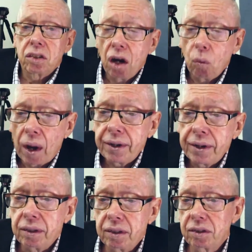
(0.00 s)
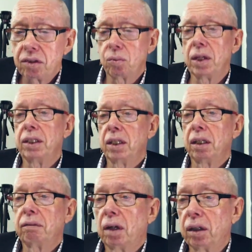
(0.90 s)
no wonder this is really
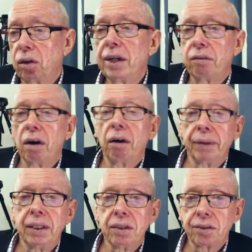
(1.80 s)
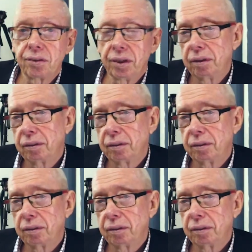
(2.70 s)
a great growing industry.